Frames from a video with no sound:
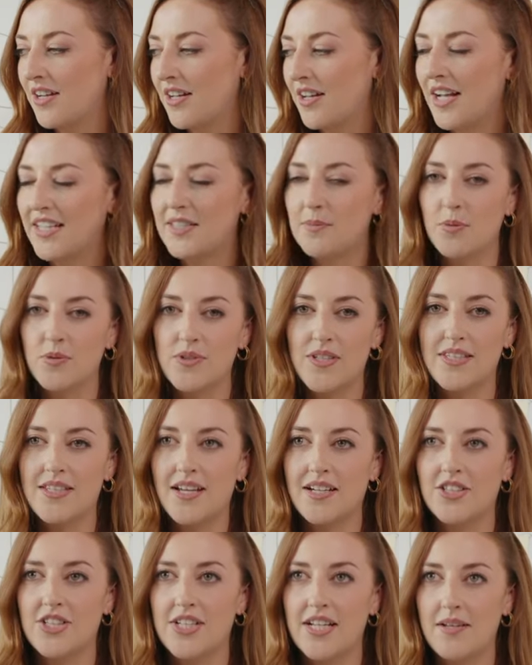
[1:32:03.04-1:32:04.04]
I suppose it's
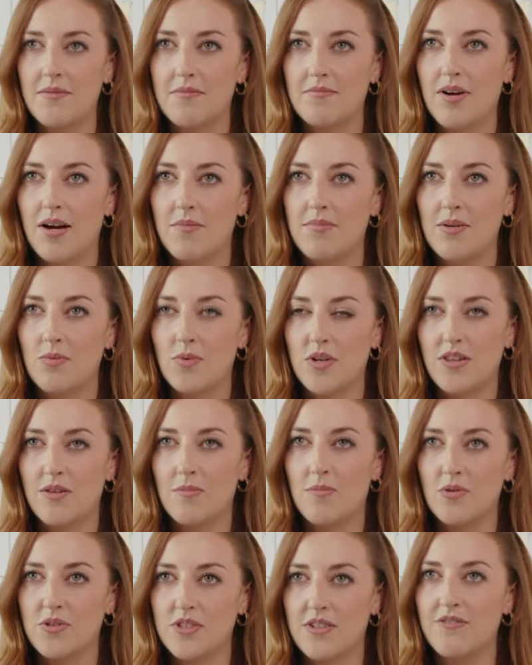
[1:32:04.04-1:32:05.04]
actually probably one of the
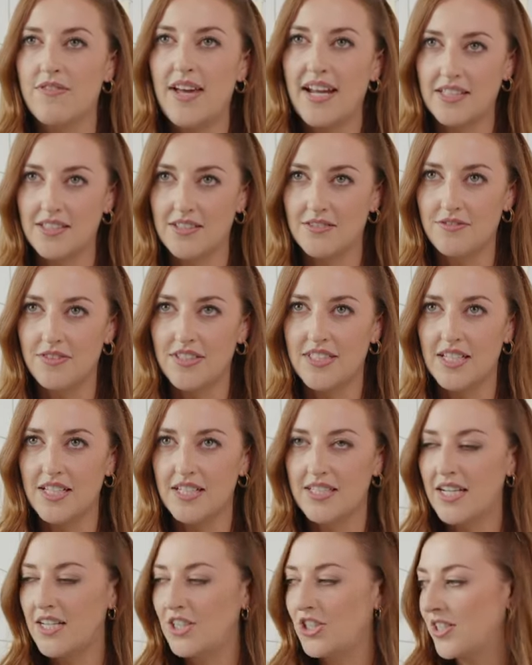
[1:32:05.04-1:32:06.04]
most effective
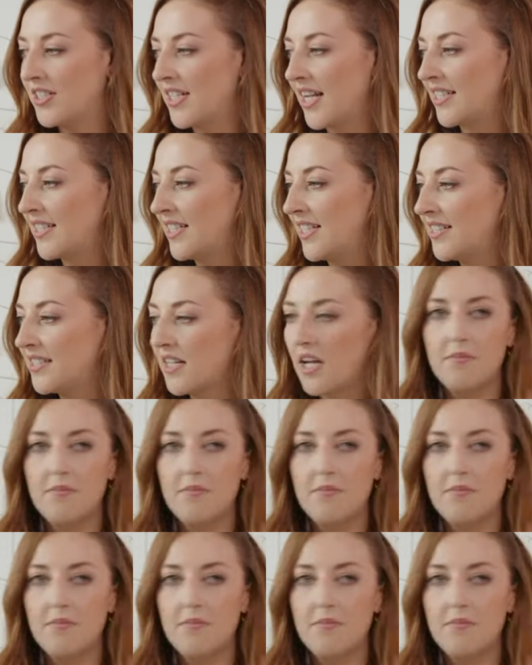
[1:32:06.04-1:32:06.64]
facilitation techniques.